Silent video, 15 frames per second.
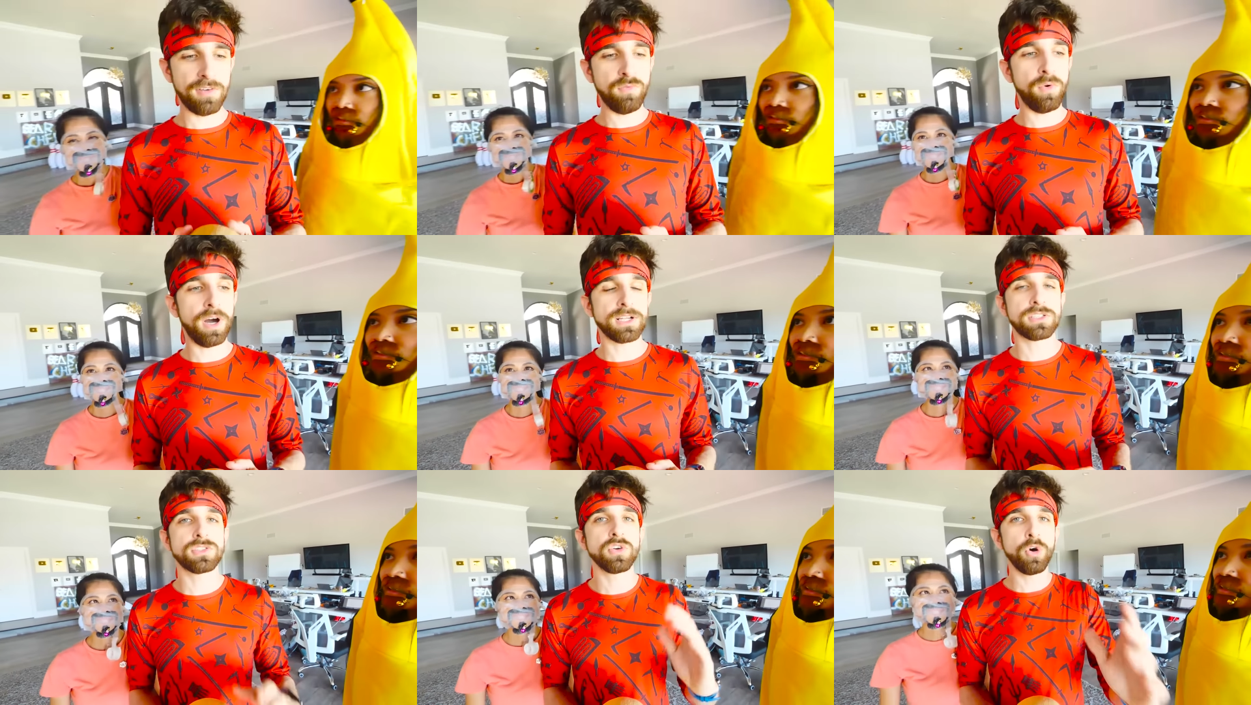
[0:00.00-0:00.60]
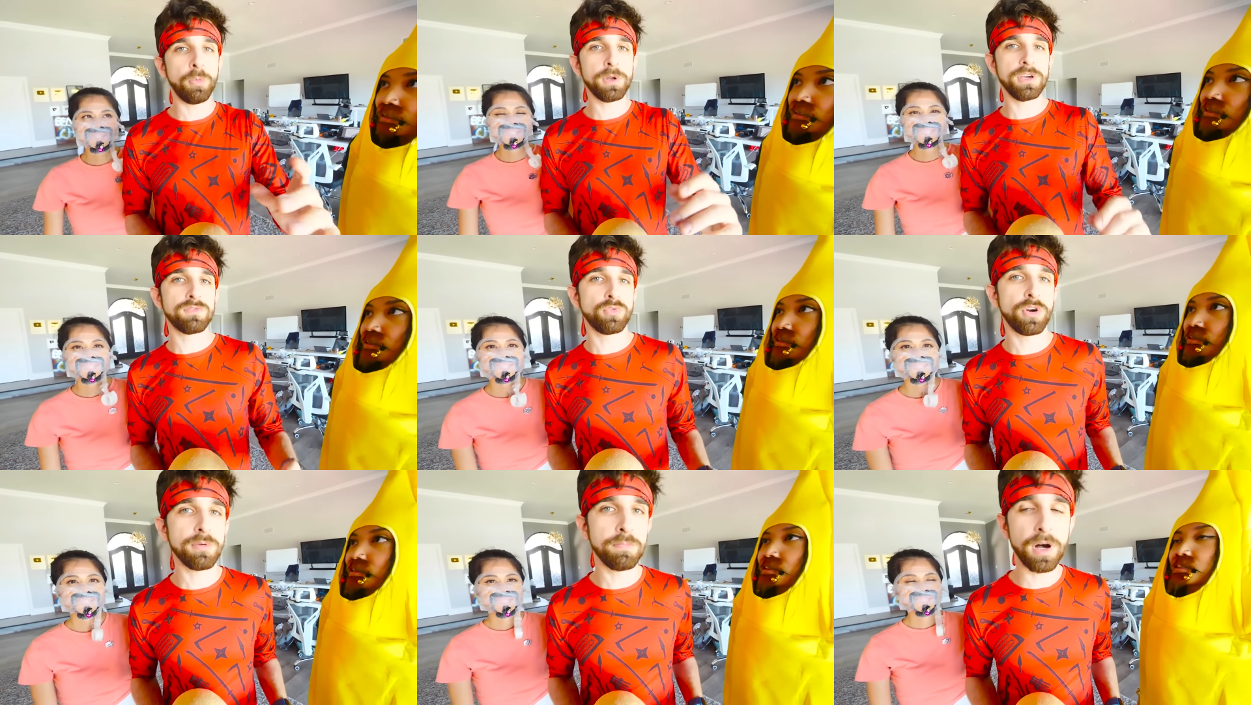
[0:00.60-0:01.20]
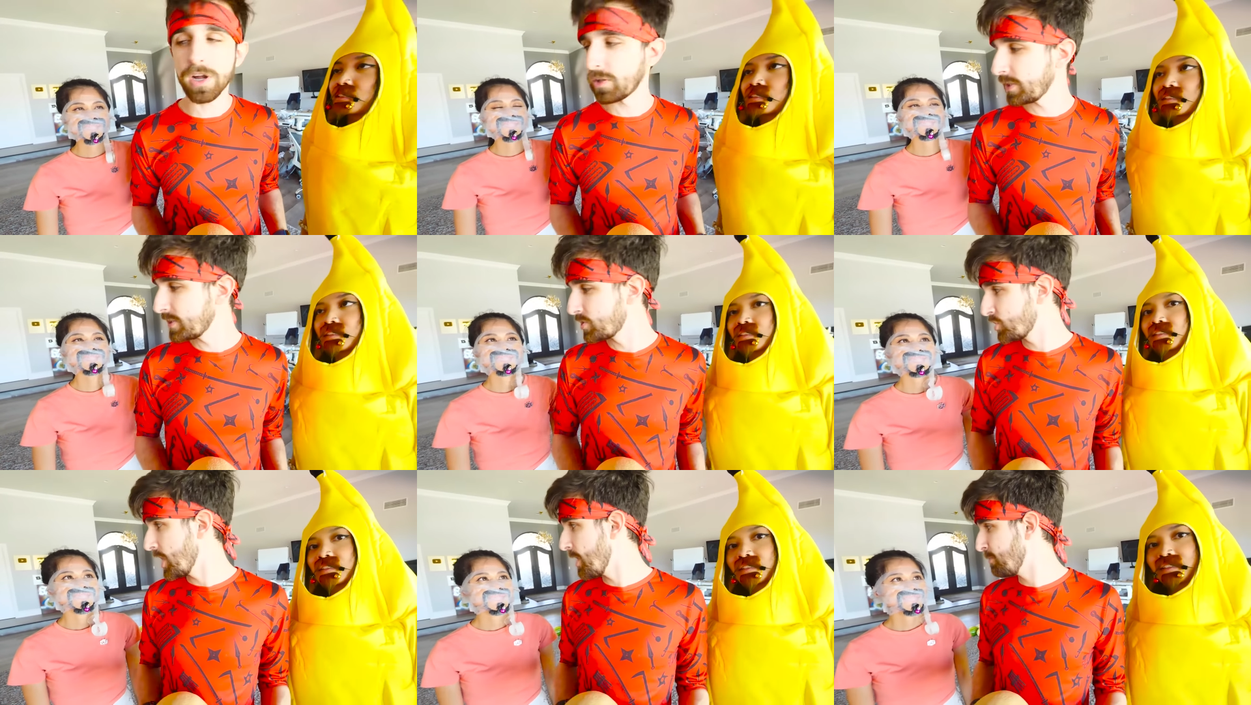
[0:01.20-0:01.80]
Speaker 1: I've watched so many of Roy
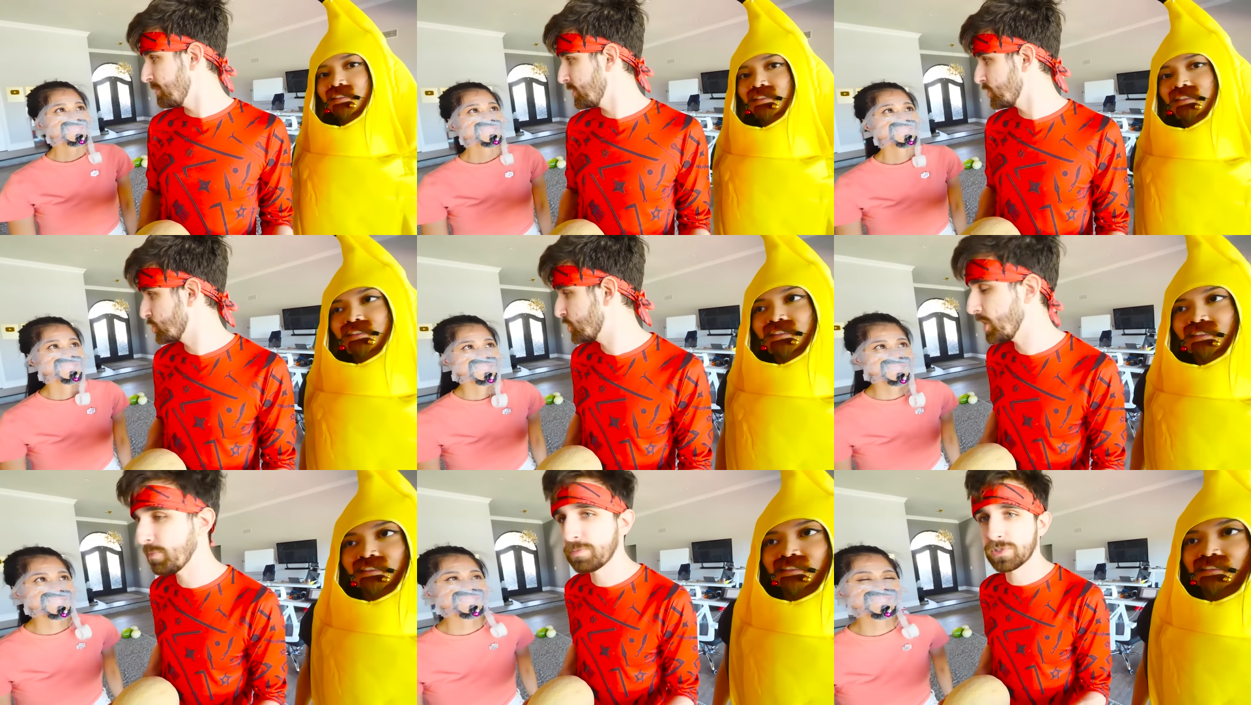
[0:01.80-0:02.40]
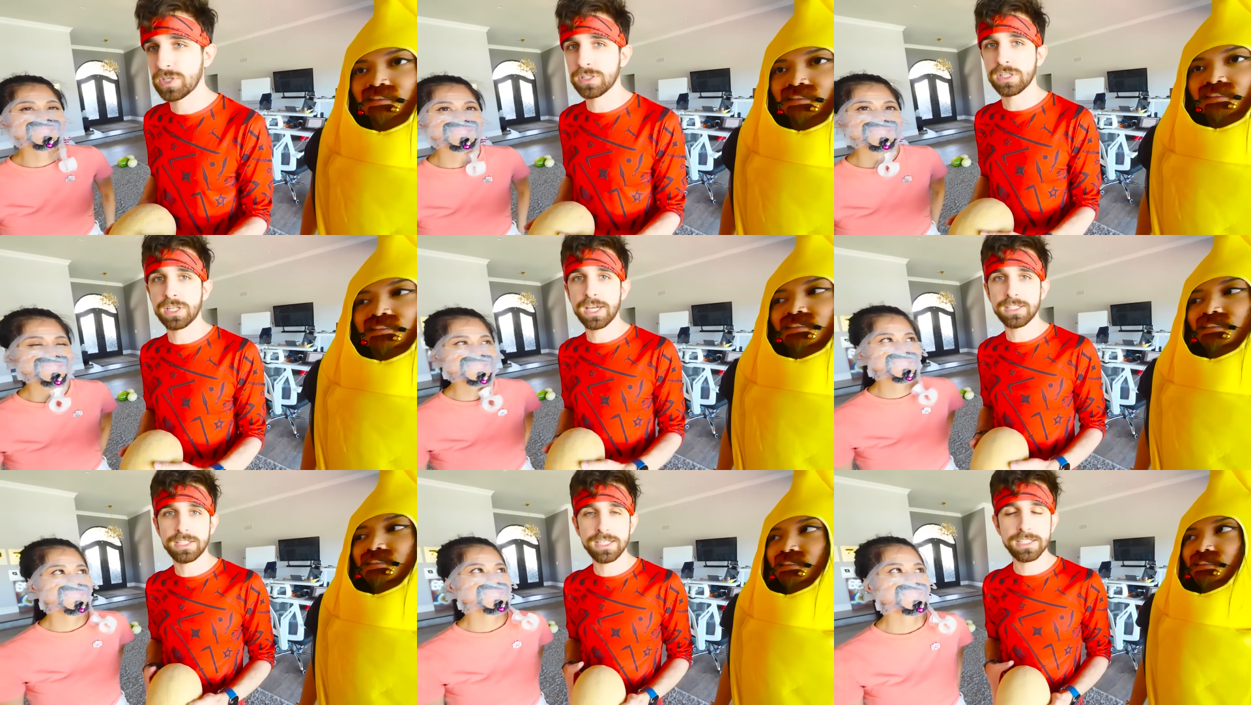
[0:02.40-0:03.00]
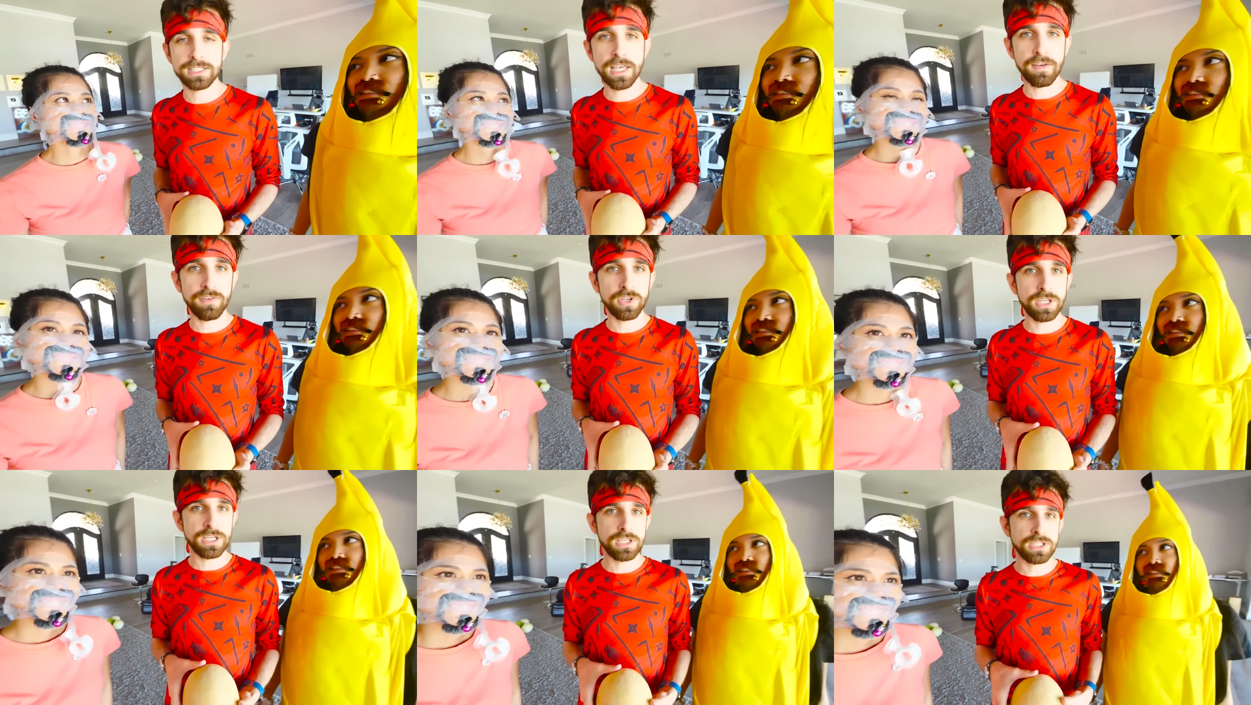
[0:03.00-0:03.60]
Buckley's championships mm. in the nineteen
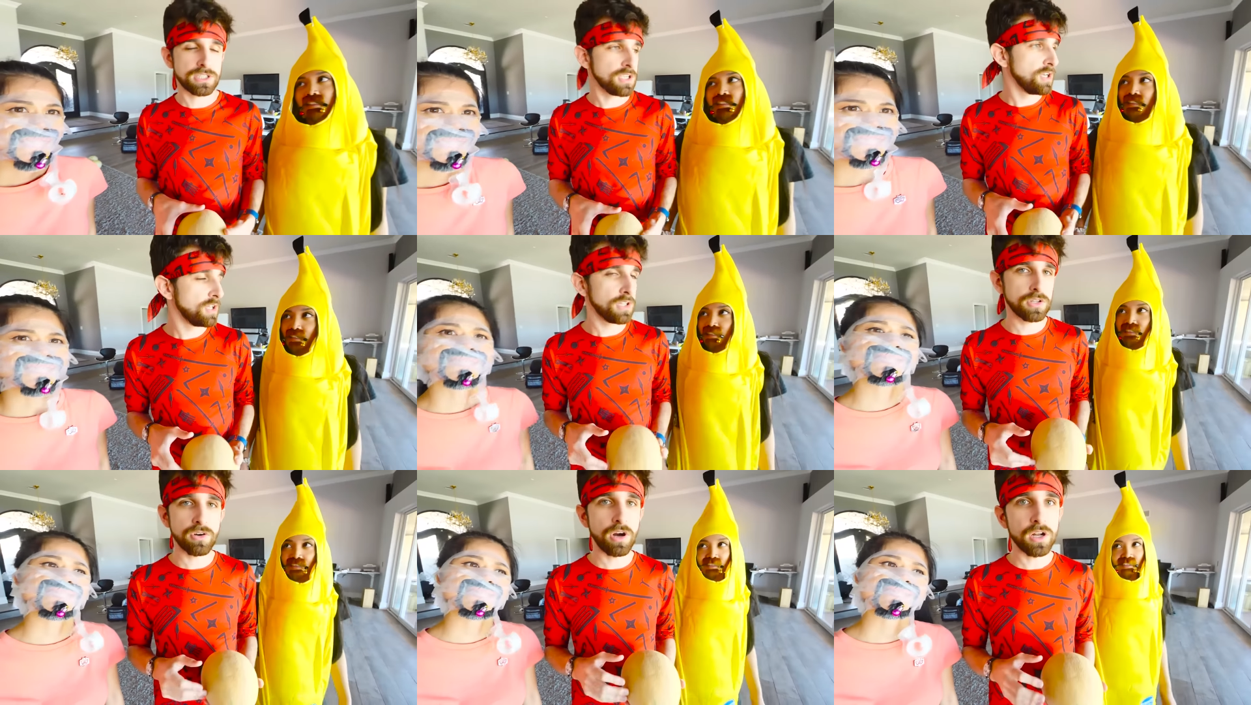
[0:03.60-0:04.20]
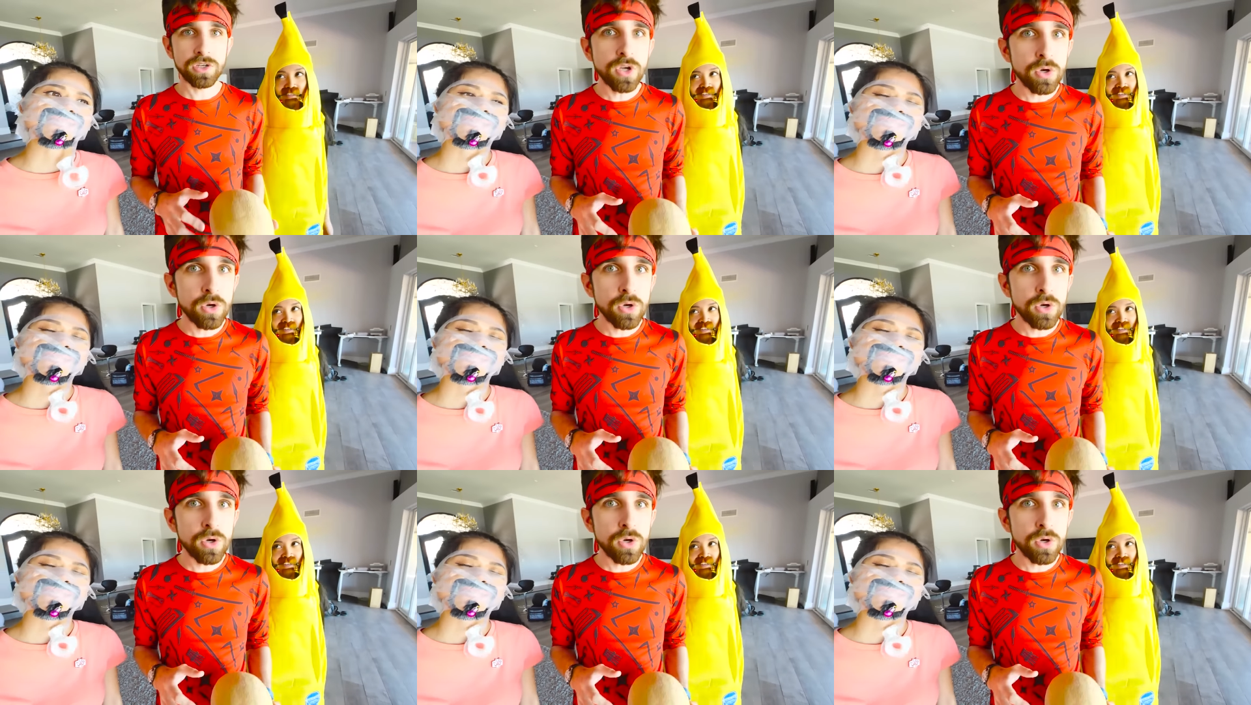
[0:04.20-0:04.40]
seventies. Mm. They're on